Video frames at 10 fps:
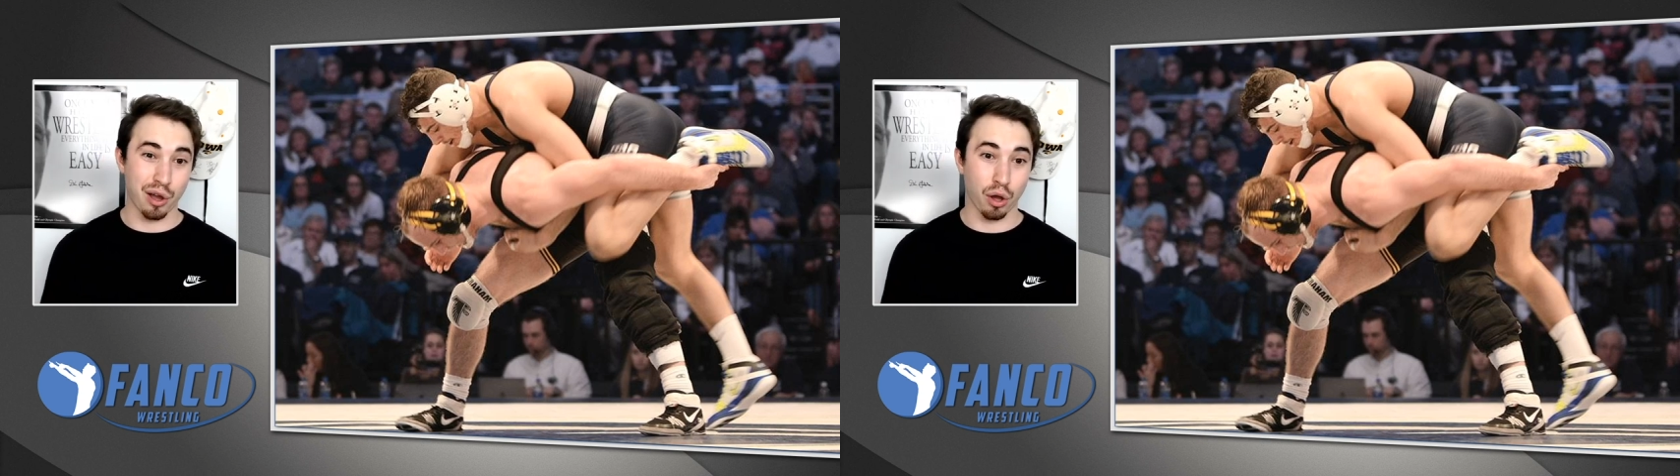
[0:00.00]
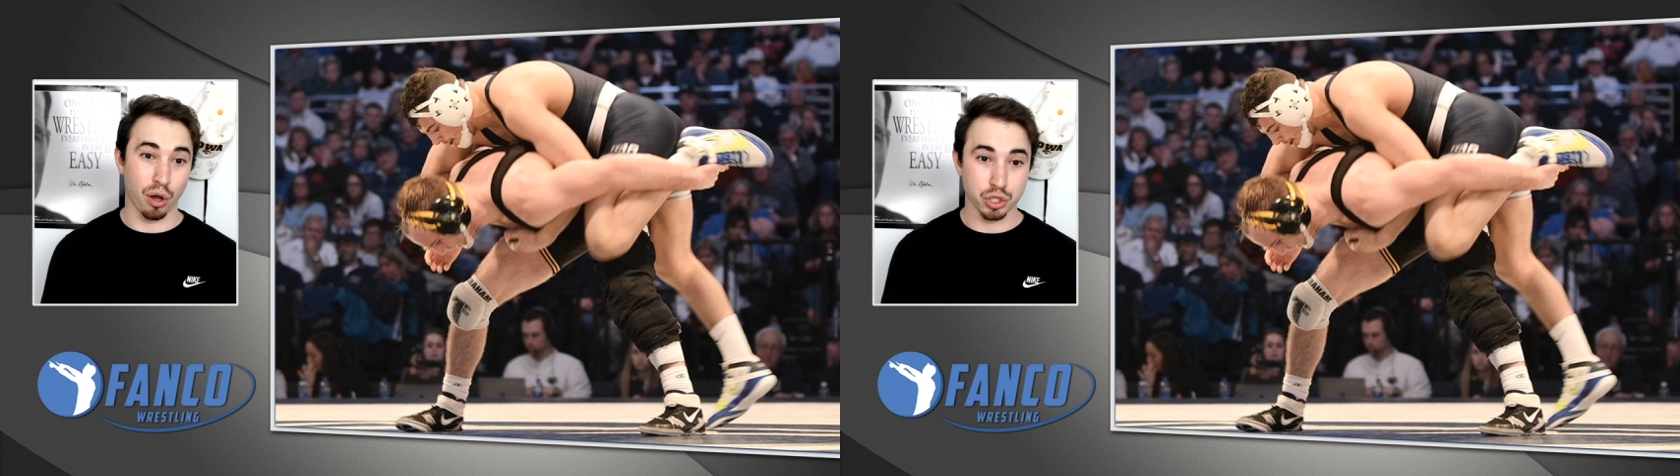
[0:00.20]

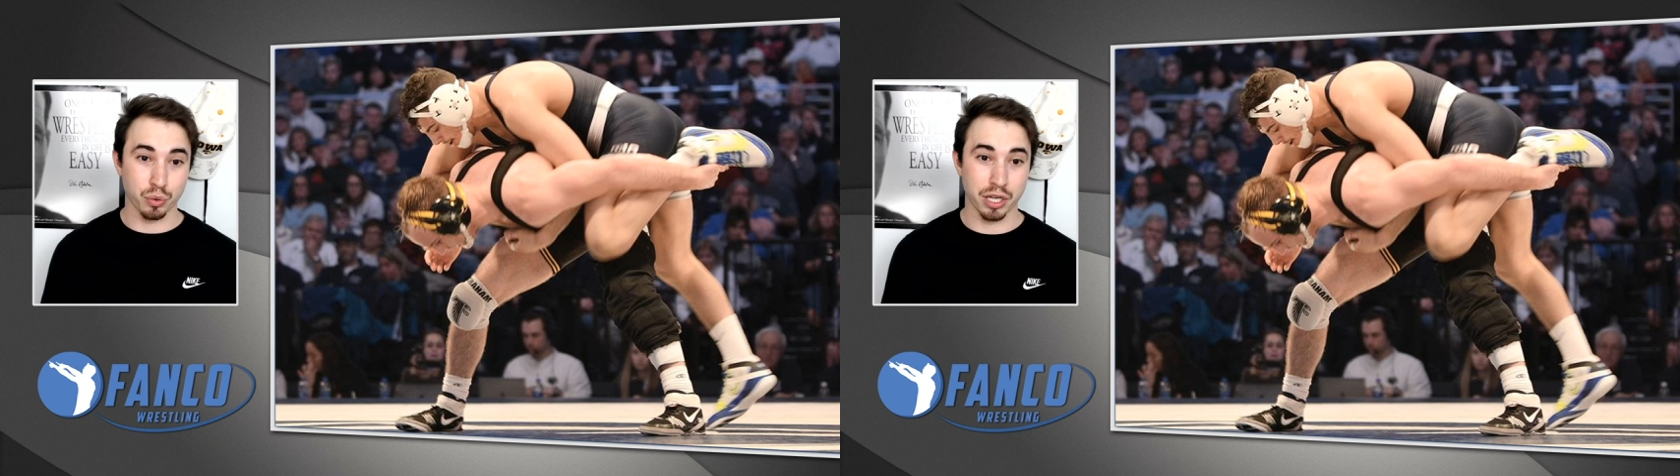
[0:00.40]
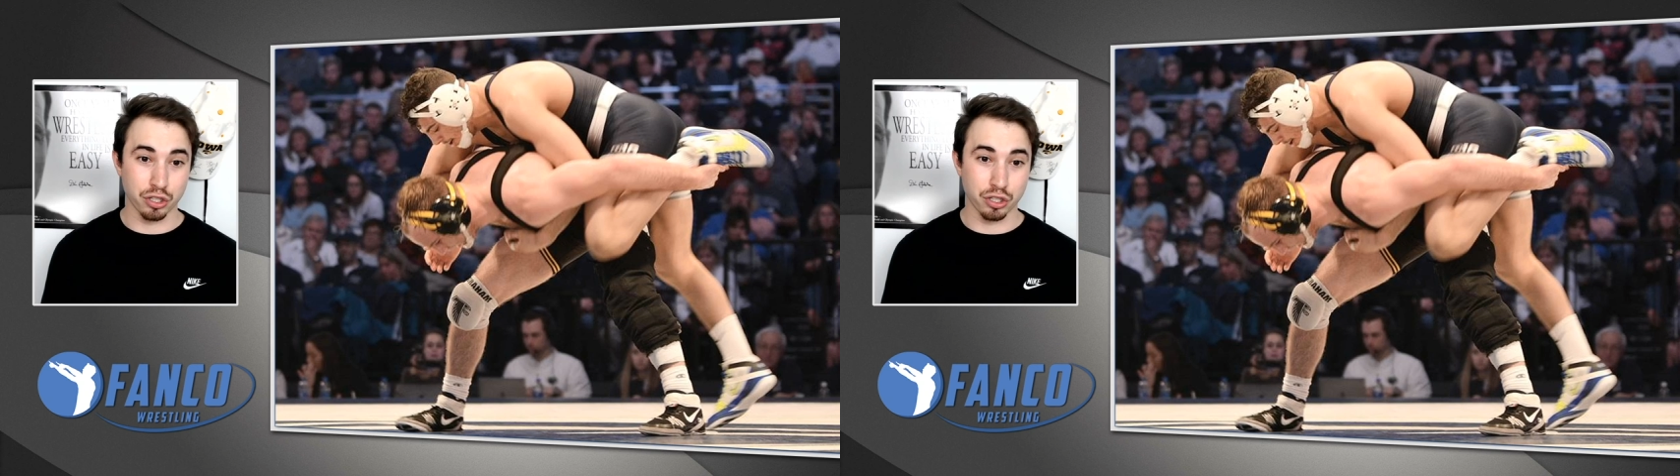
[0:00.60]
also
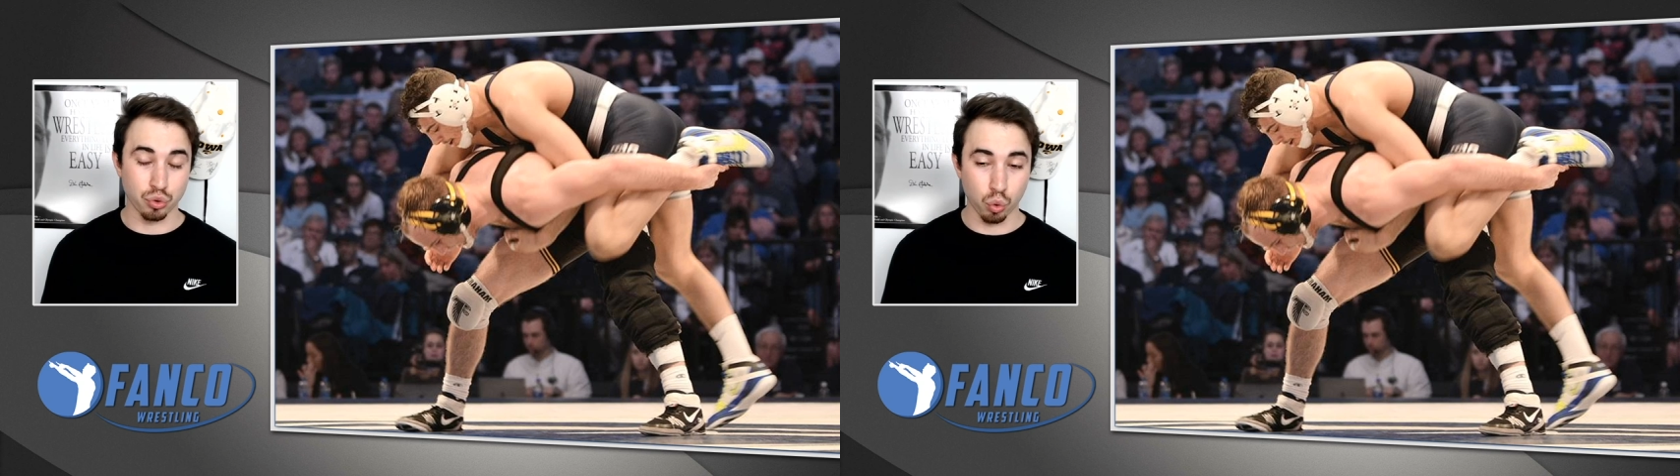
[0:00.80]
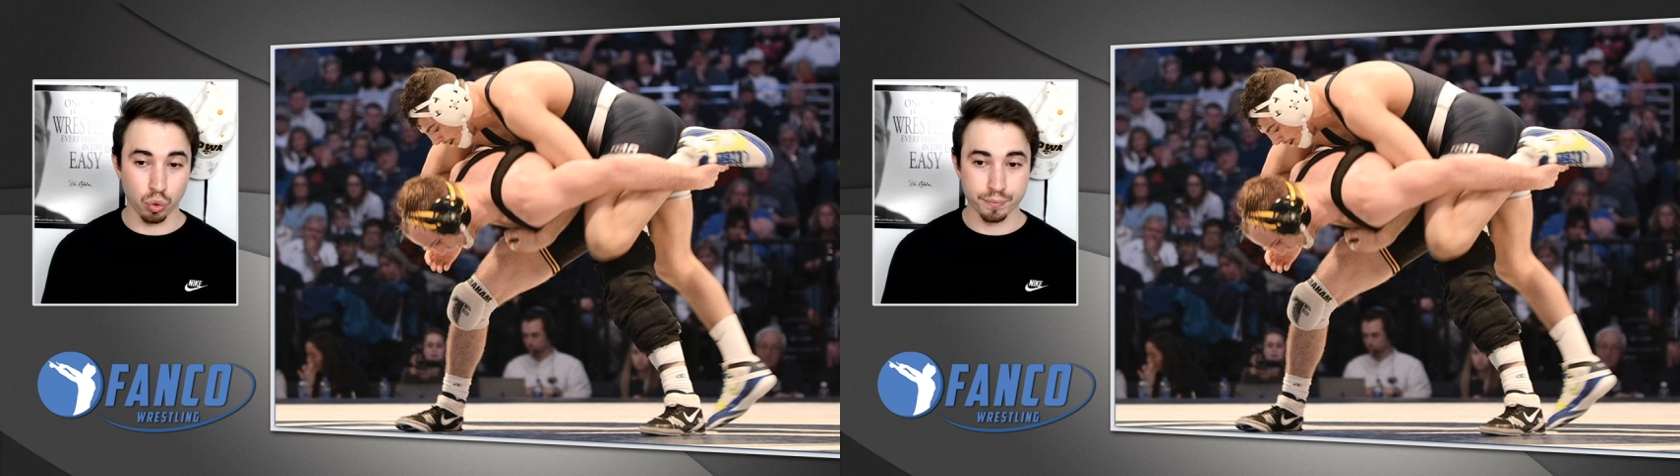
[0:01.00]
in a
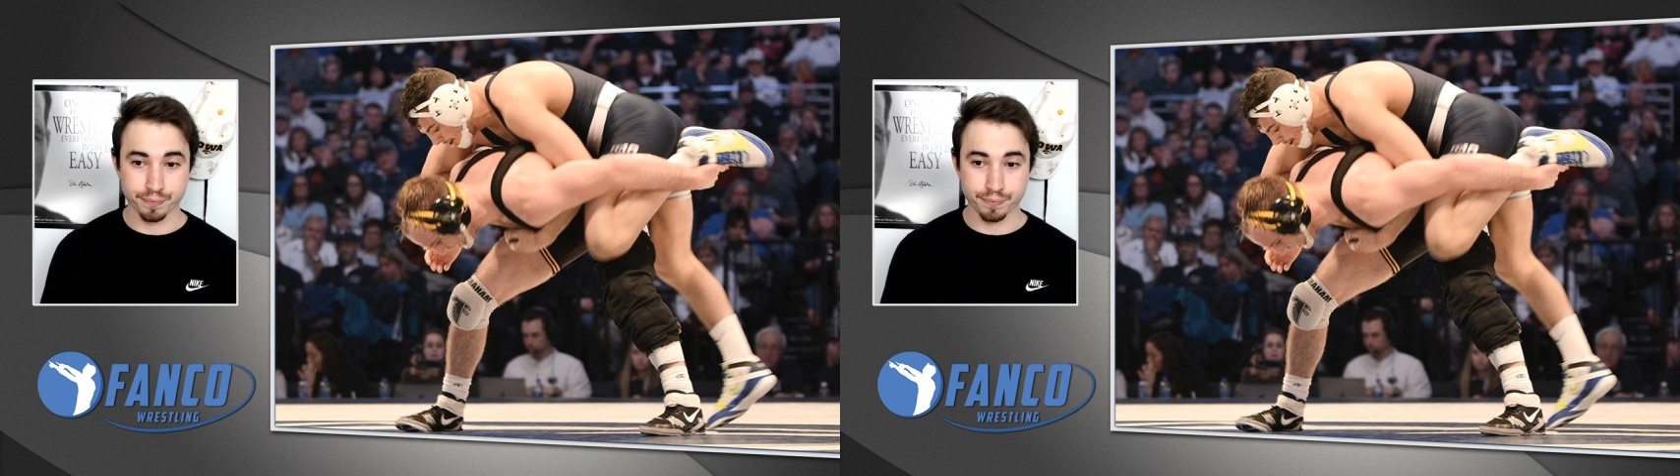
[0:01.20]
duel.